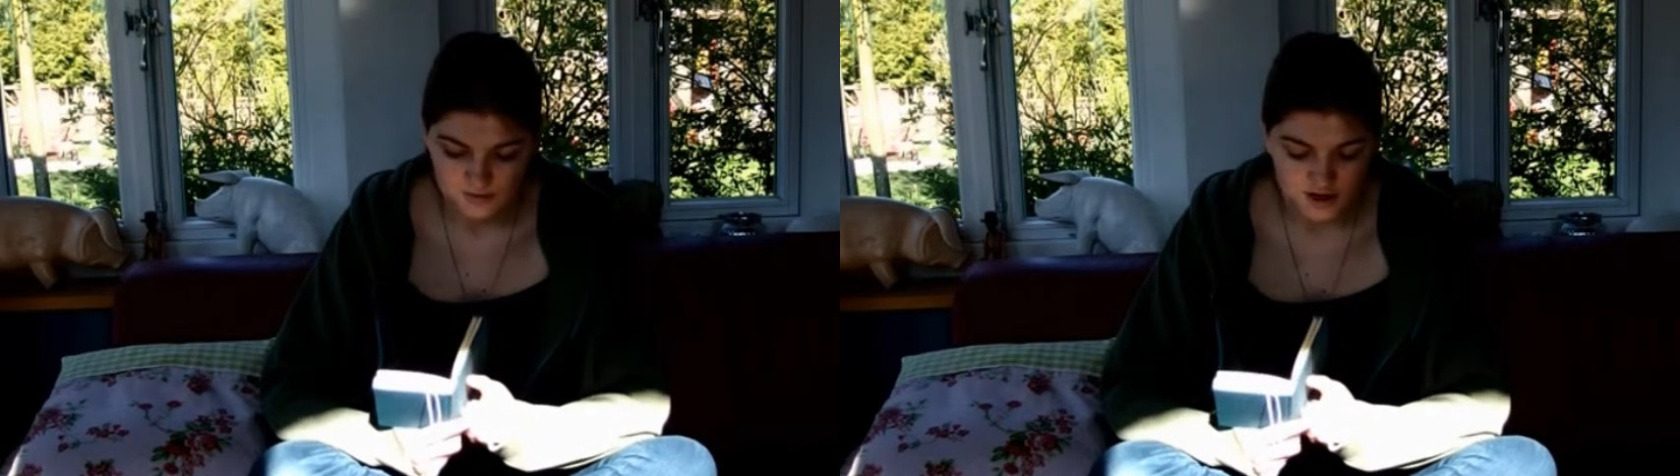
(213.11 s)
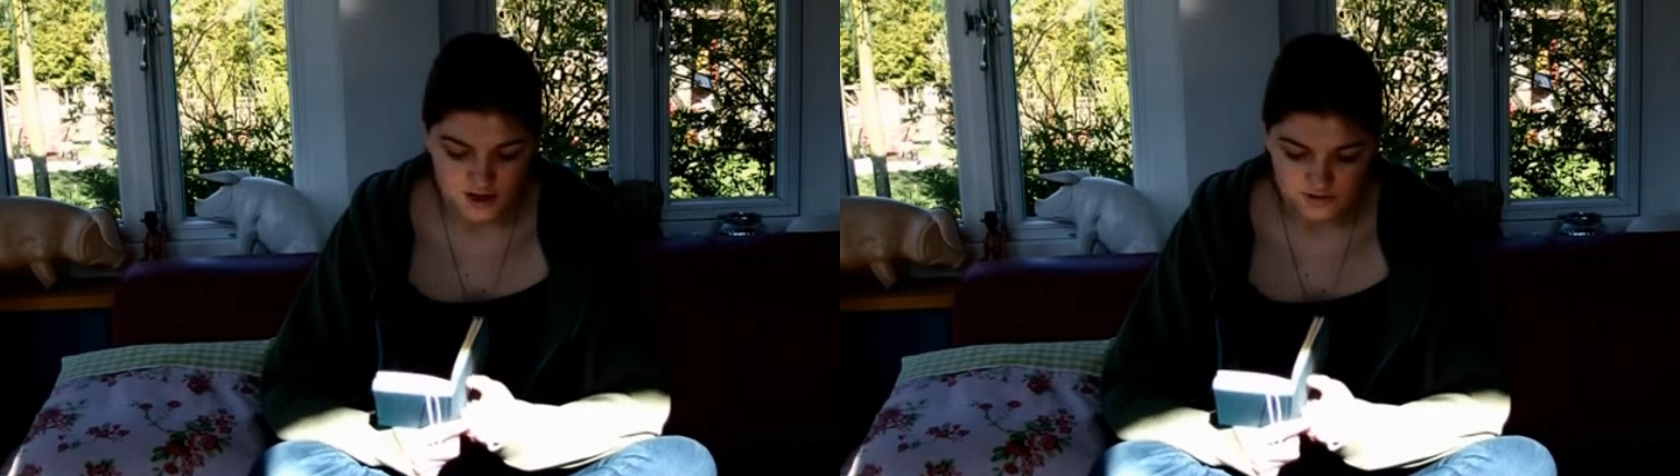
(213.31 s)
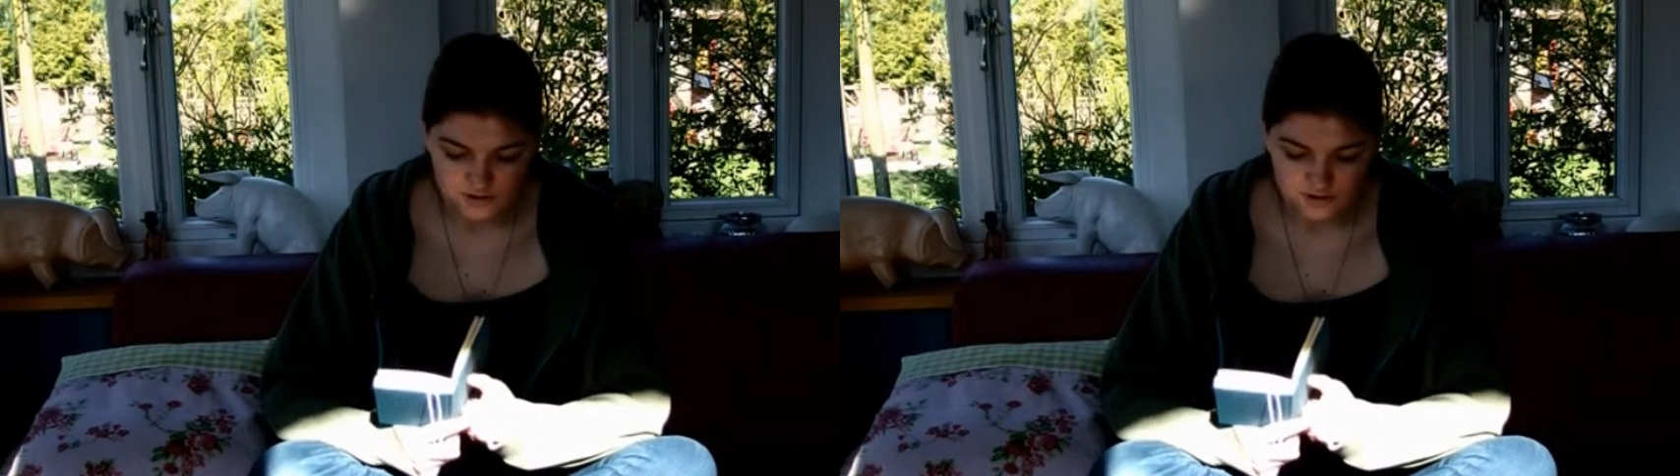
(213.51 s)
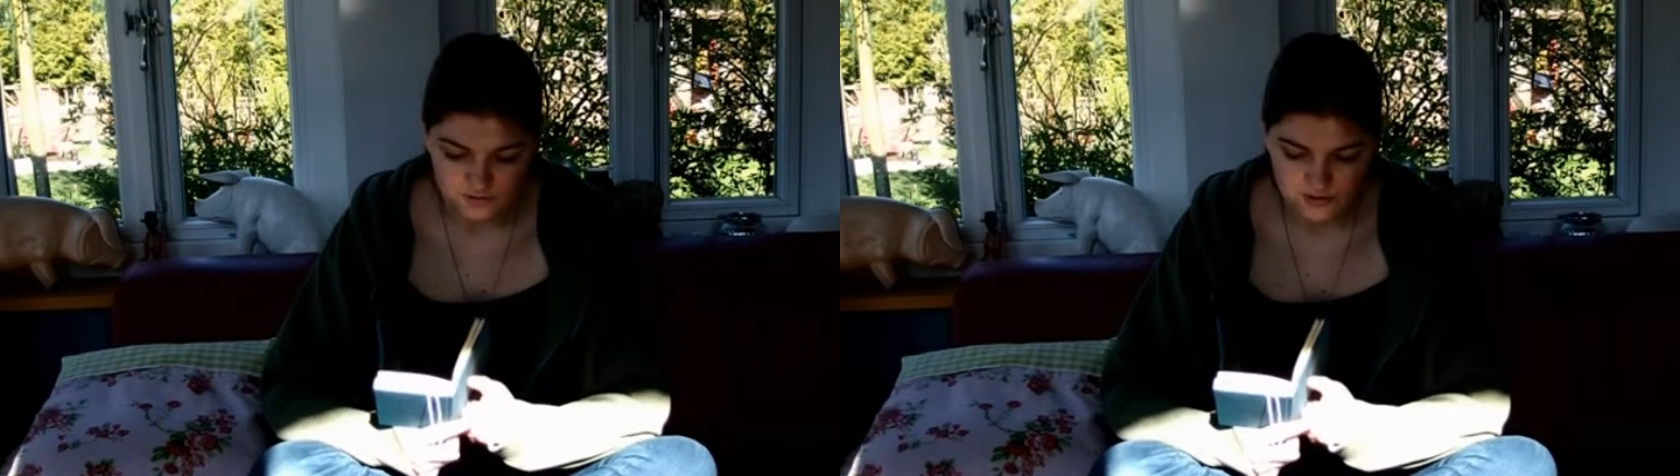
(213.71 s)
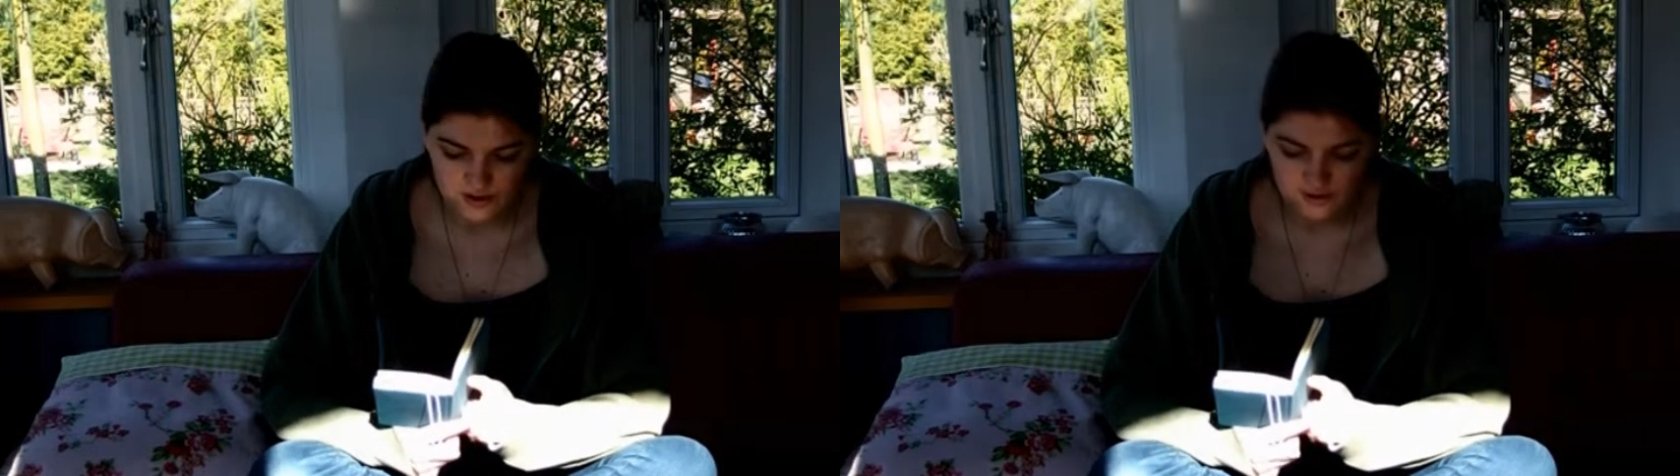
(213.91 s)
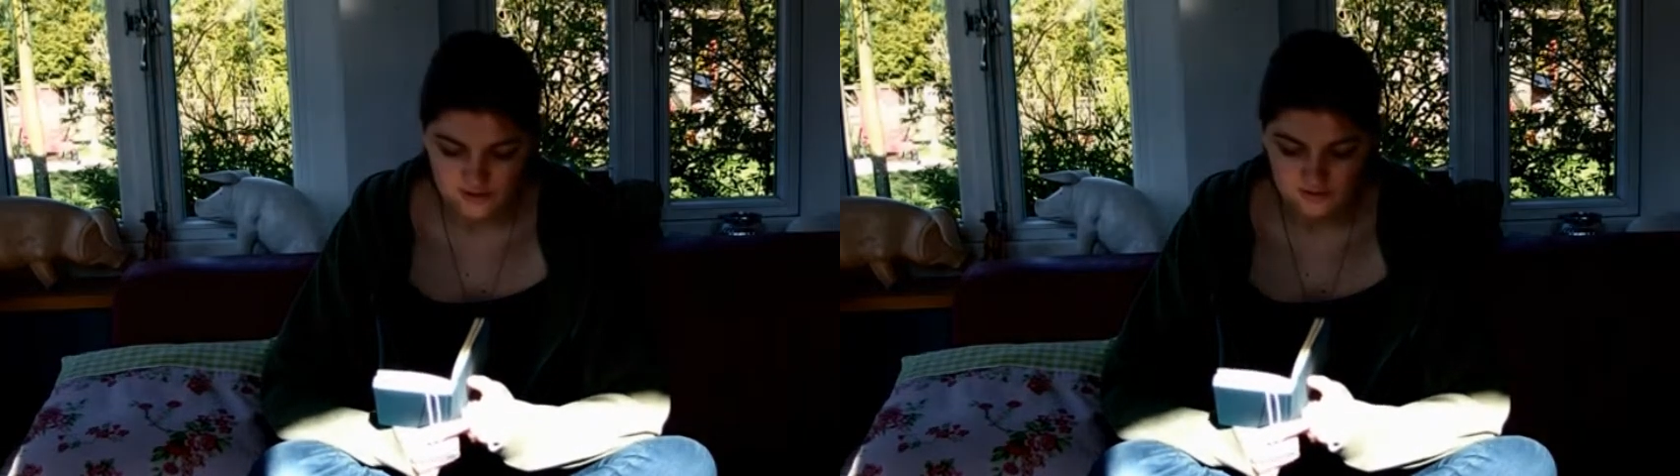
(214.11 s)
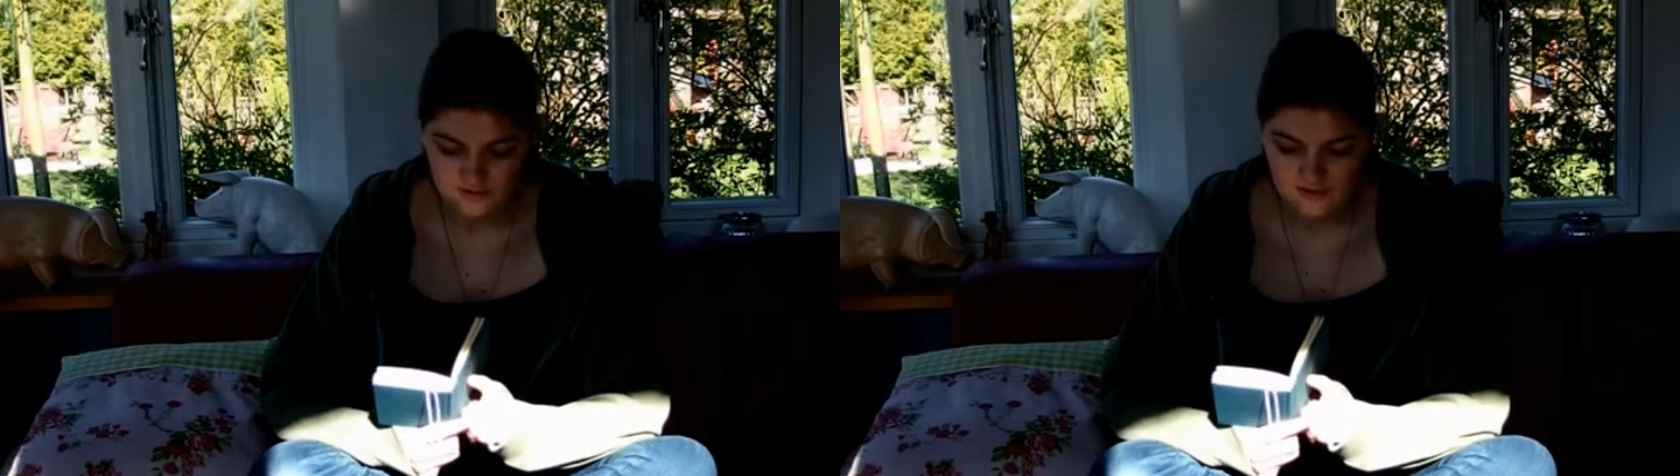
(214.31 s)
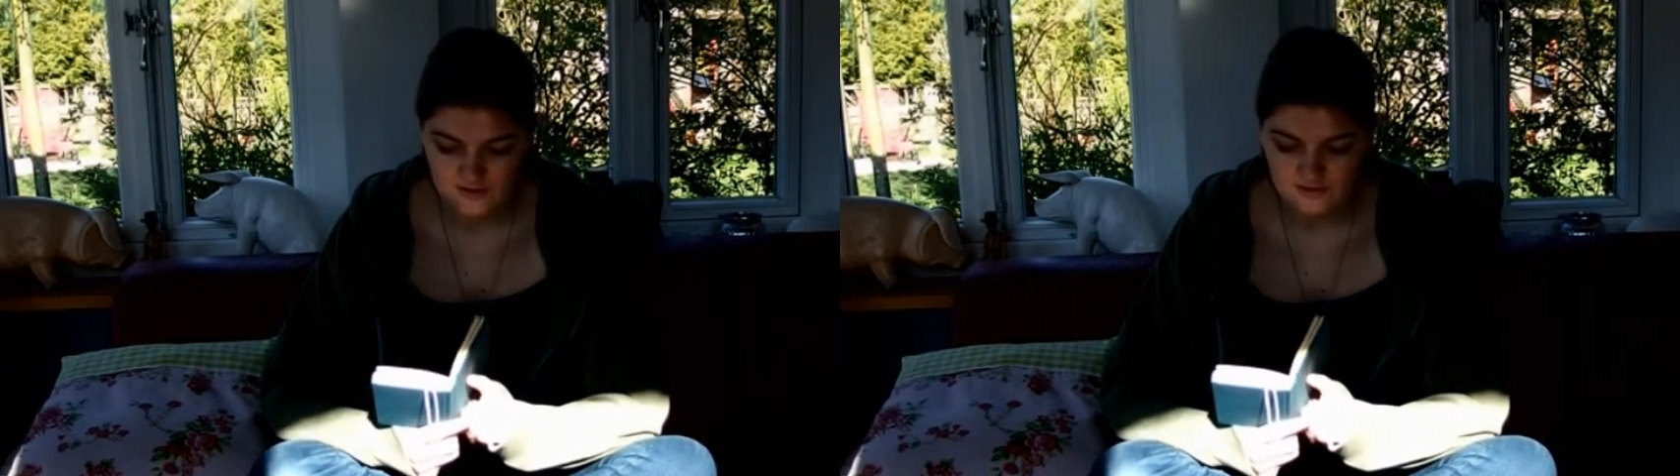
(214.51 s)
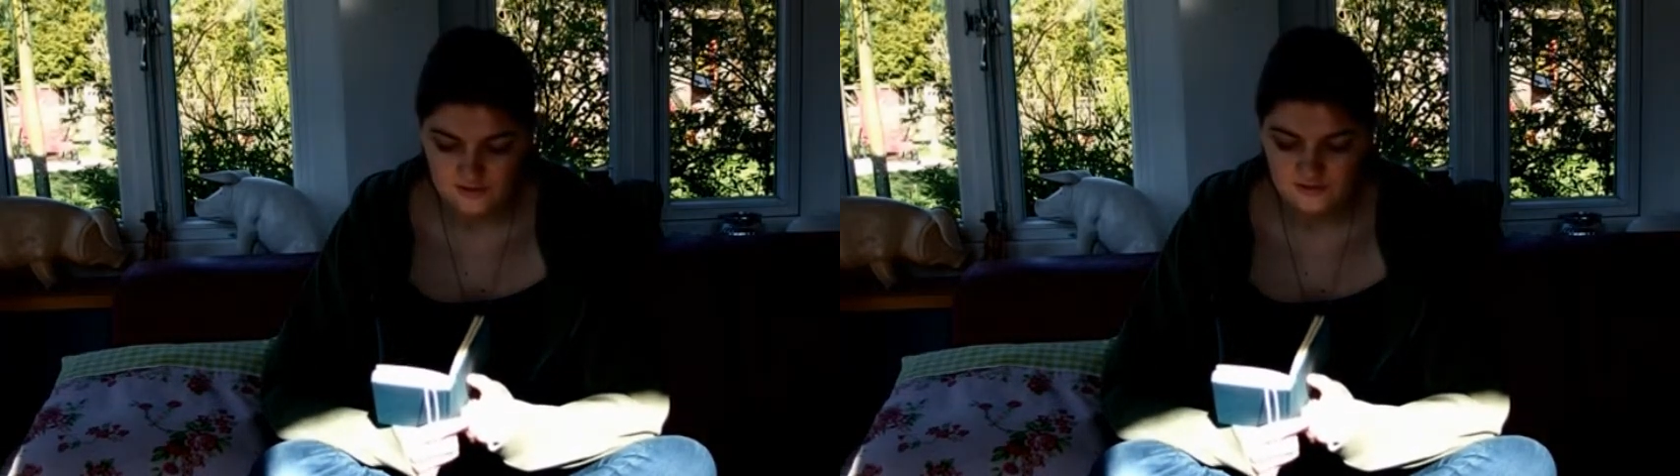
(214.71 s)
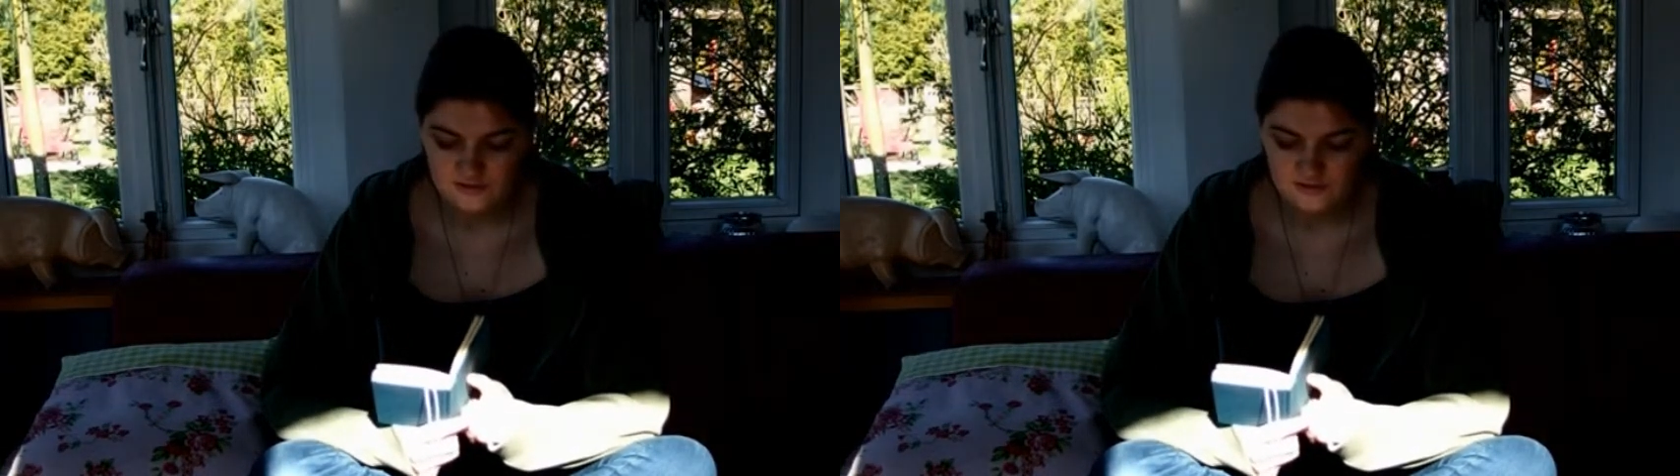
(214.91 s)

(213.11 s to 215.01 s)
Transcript: but I don't agree, cause there's no